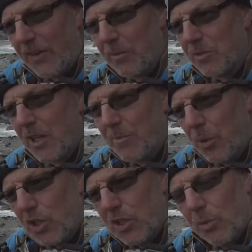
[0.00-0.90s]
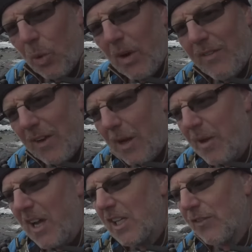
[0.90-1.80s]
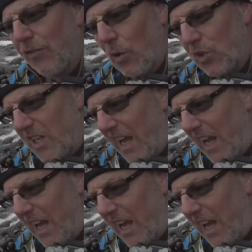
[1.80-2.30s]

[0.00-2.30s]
comes in and pushes the water level up, it's forcing